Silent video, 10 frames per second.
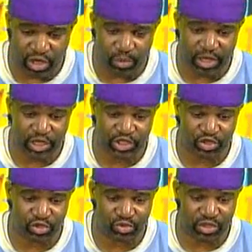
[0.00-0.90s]
Now we're going to
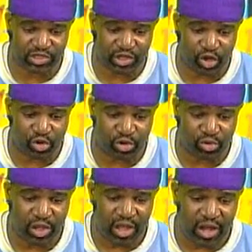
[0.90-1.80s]
show you this
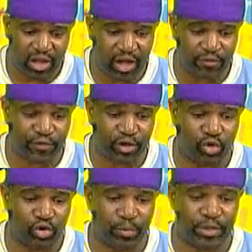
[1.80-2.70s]
logo, colorful logo,